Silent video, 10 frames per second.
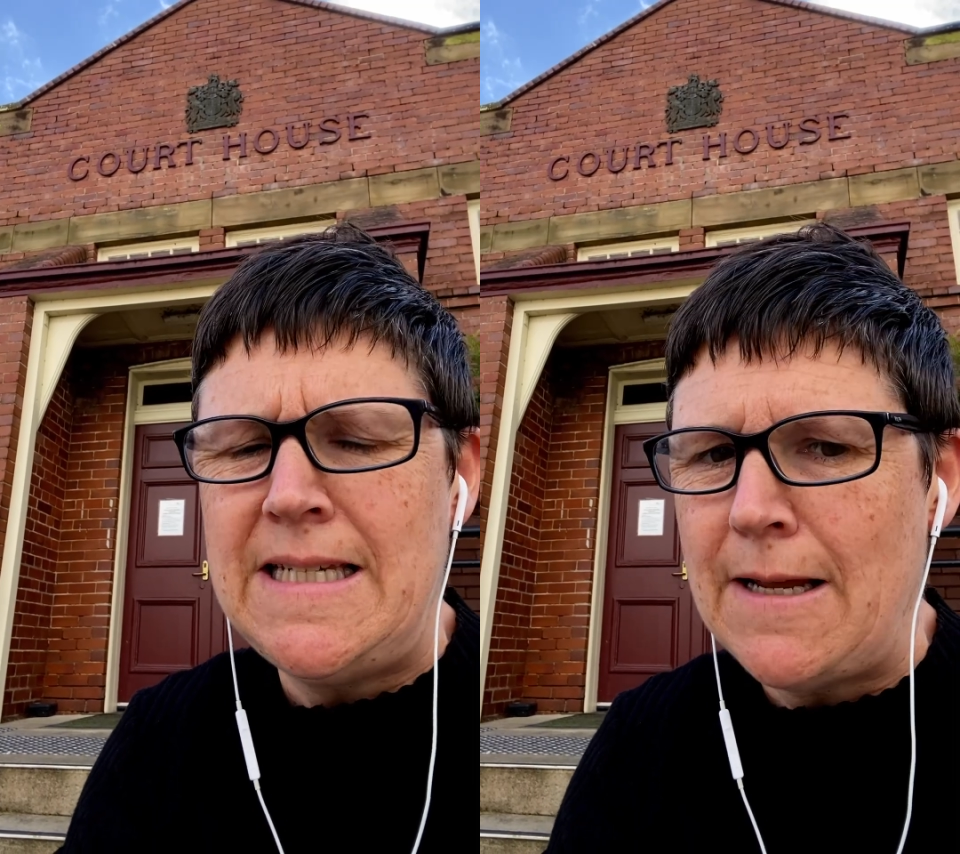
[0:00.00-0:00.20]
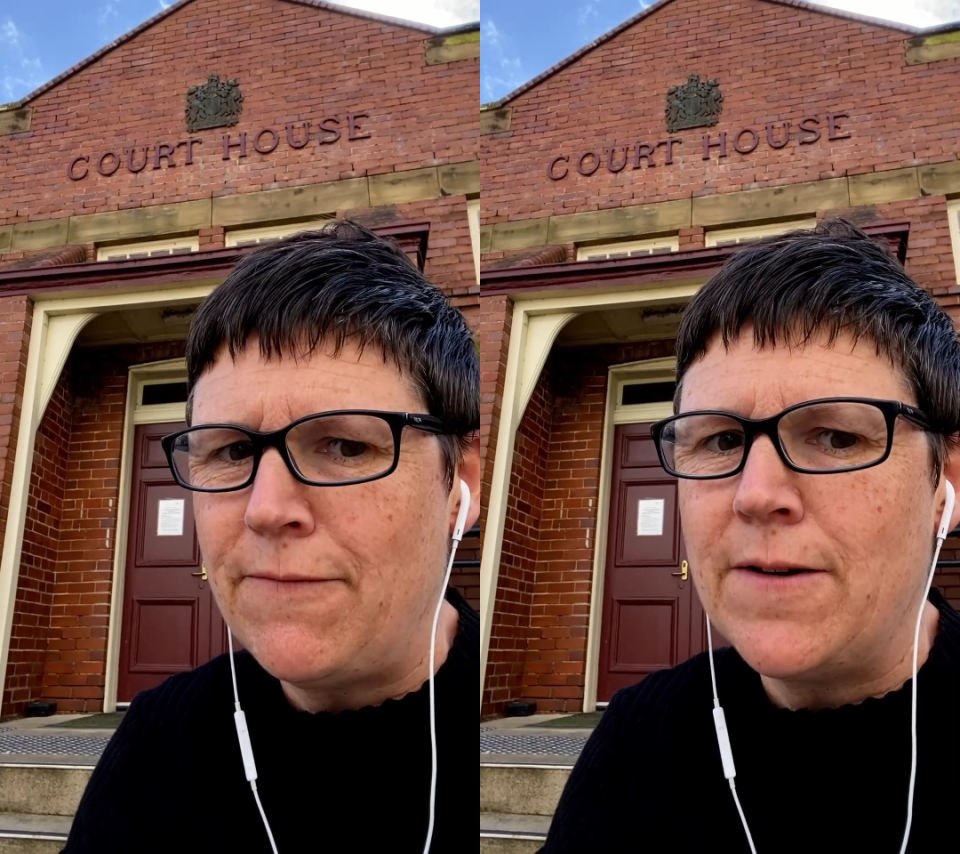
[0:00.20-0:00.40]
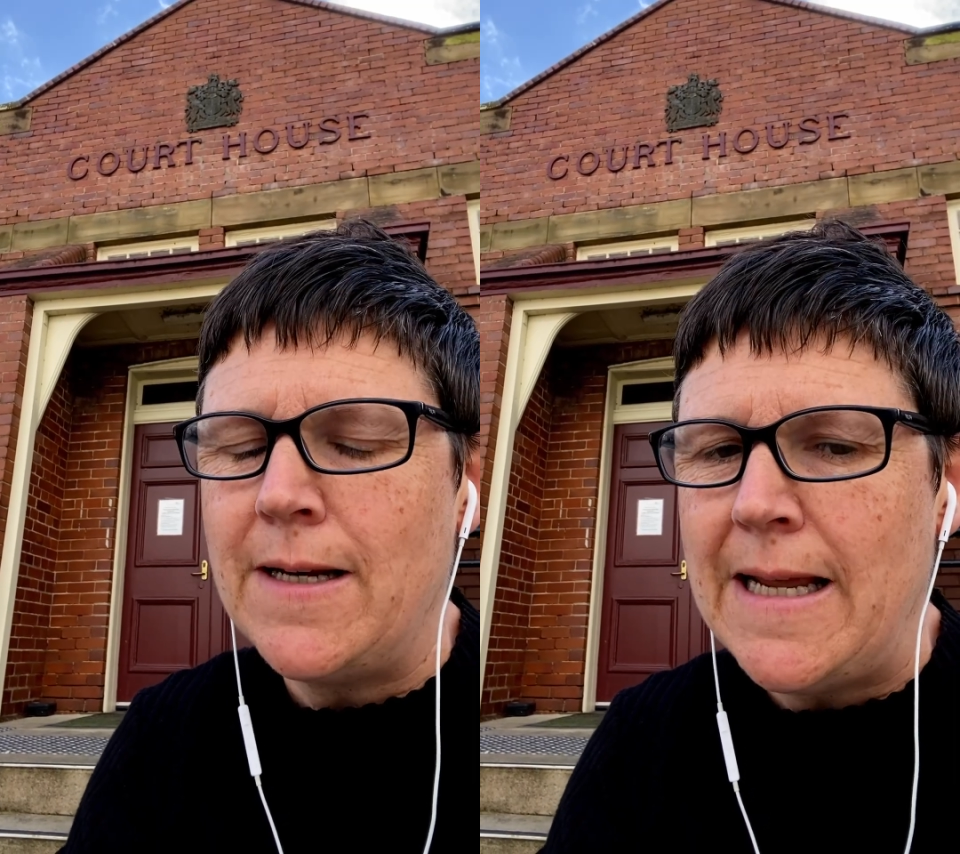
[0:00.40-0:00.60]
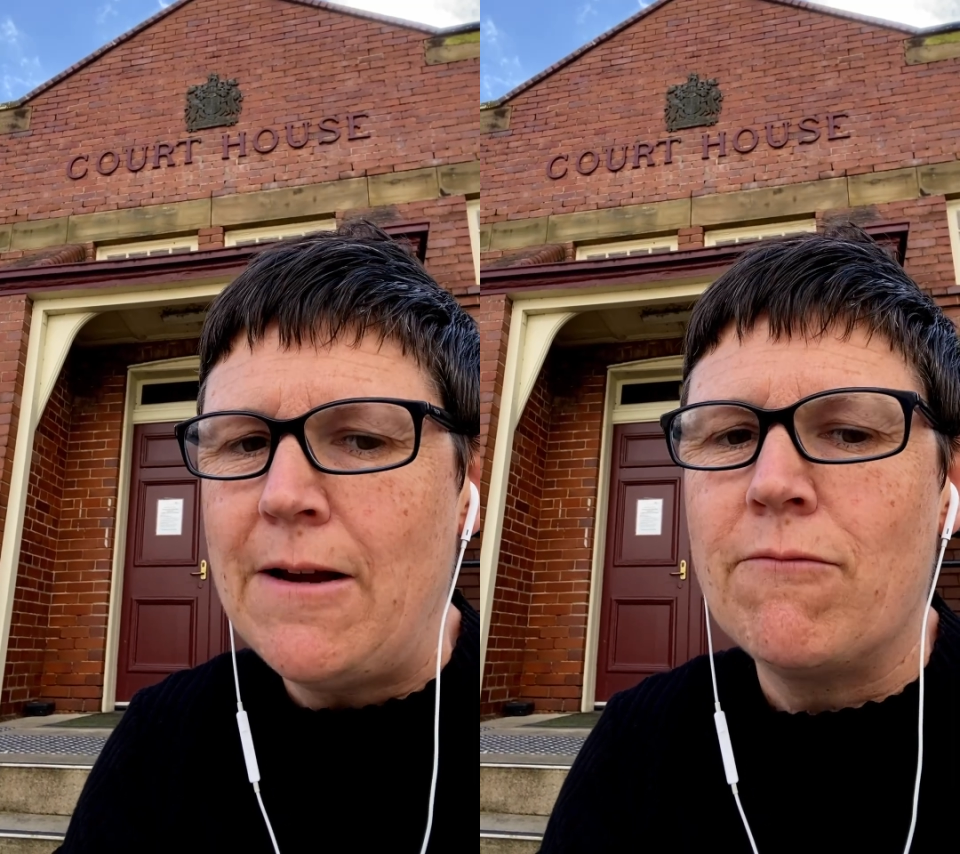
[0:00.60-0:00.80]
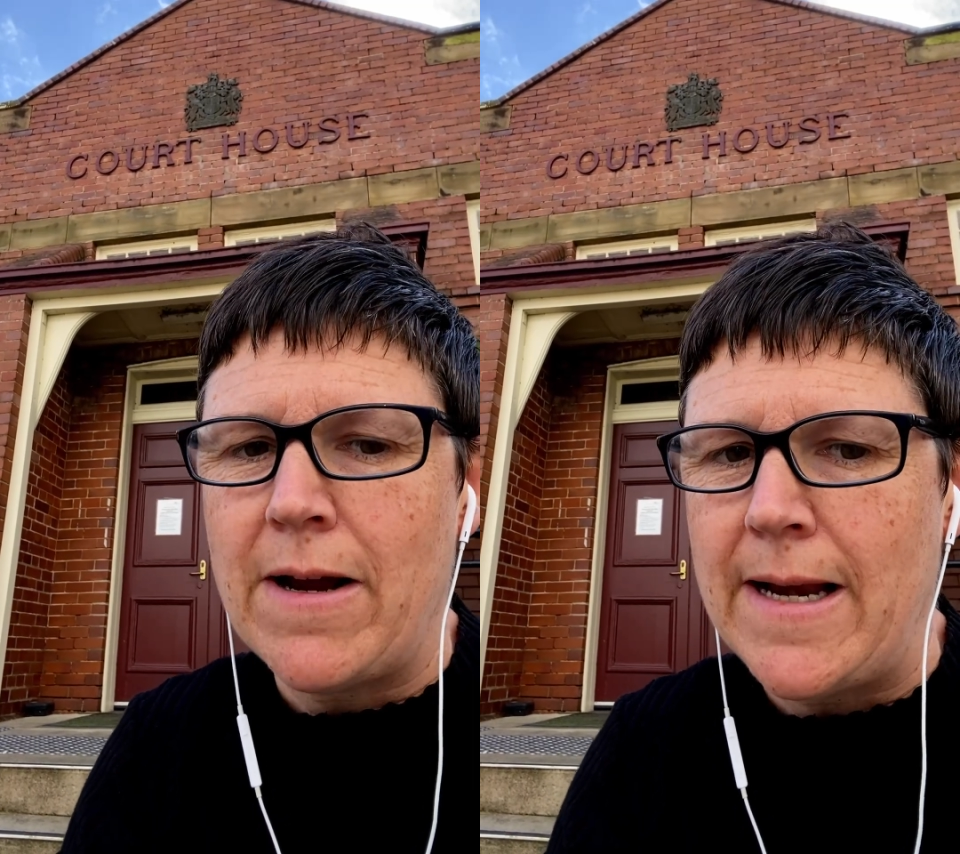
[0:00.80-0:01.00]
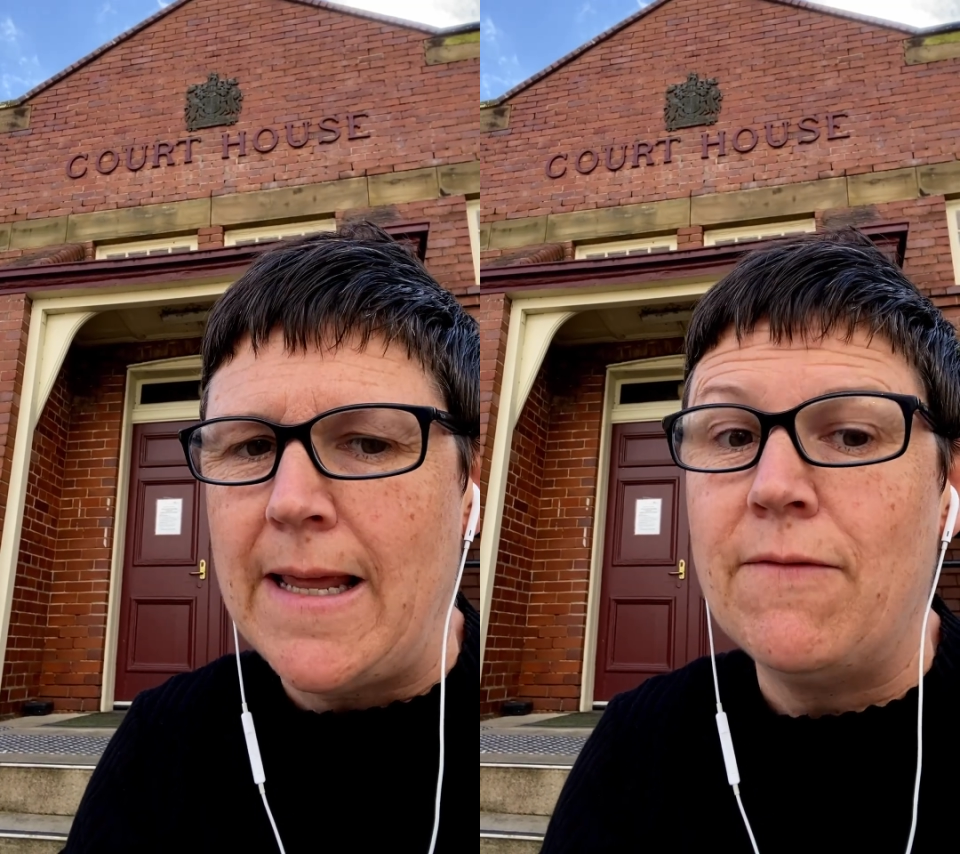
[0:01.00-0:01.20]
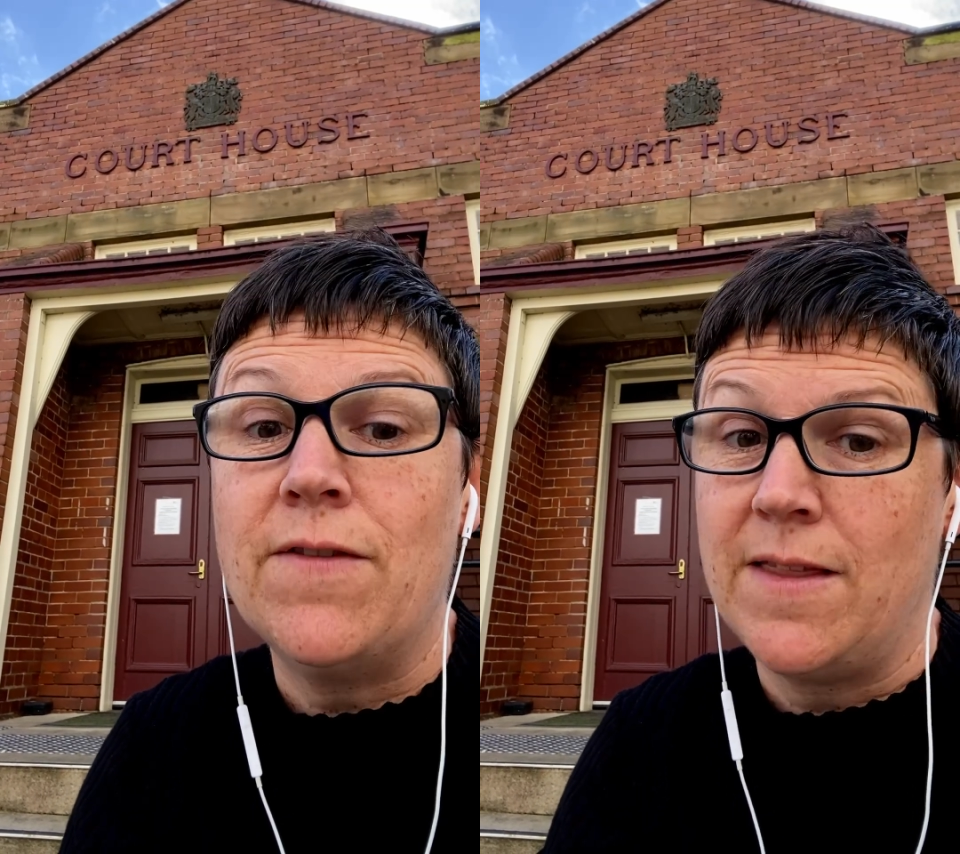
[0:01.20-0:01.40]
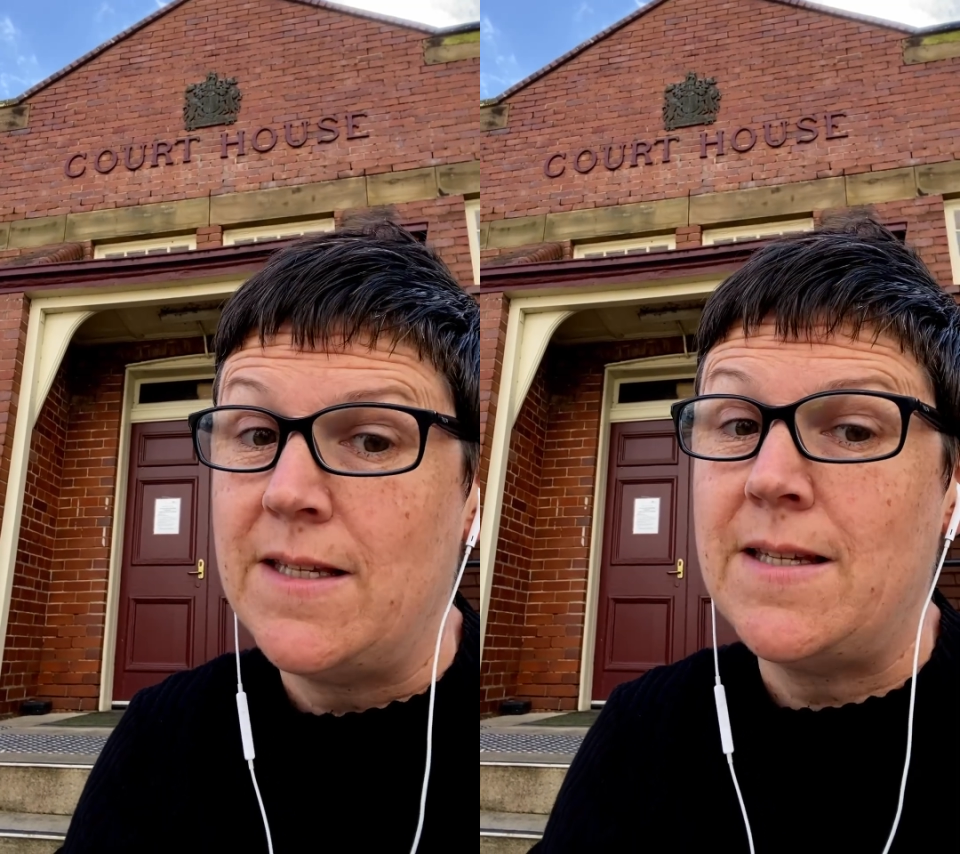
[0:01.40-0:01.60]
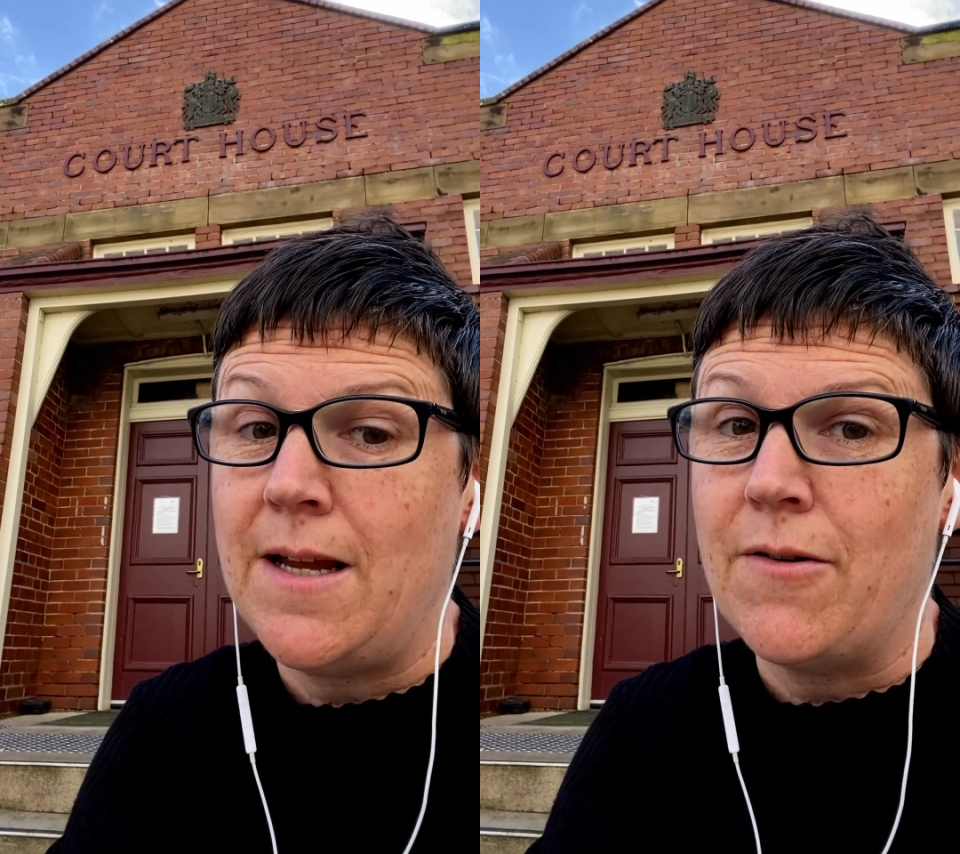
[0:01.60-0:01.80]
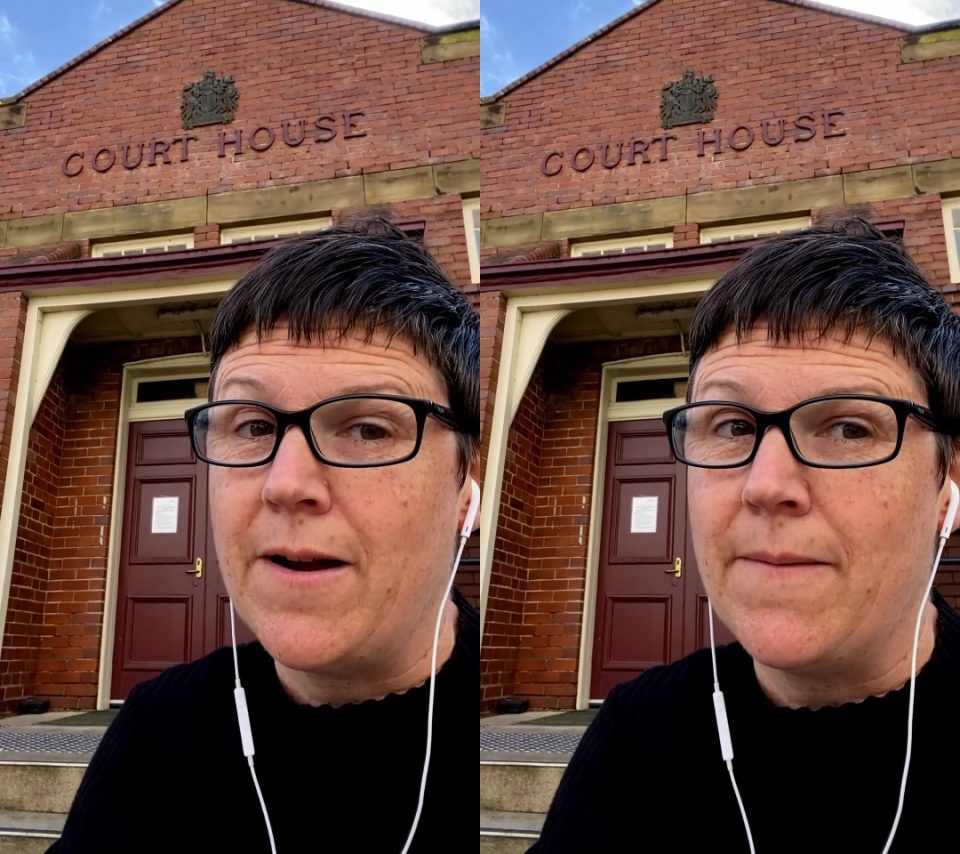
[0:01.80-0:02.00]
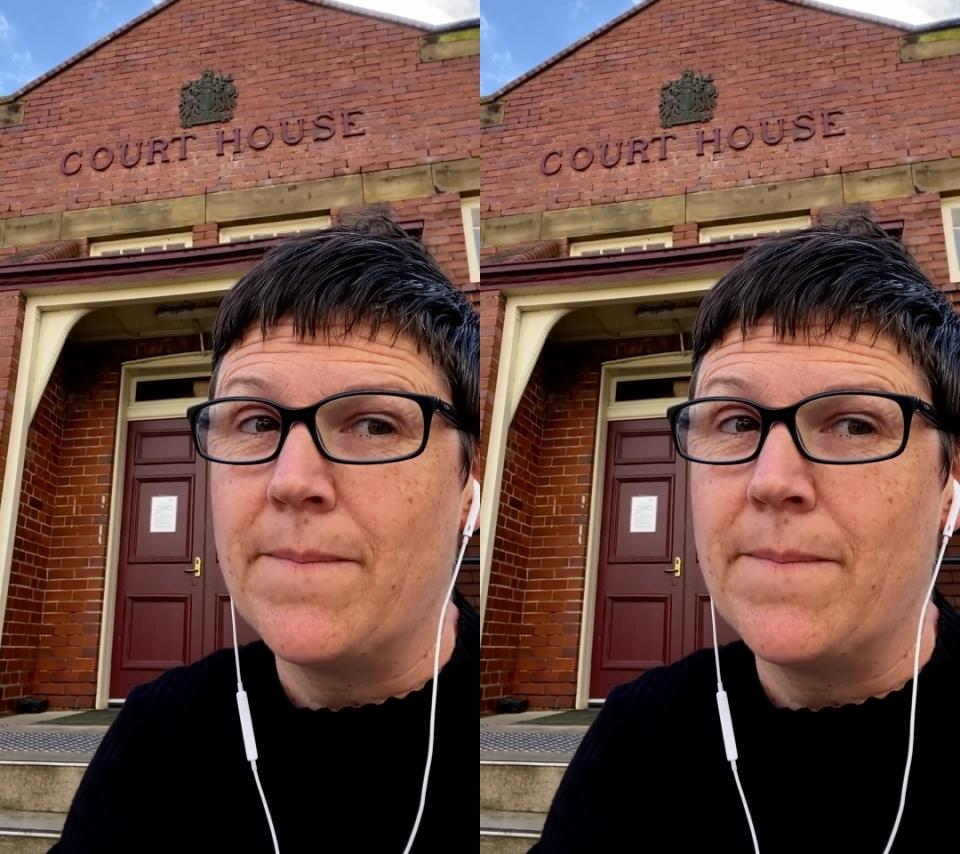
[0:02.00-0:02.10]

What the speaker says: definitely ready for this hearing.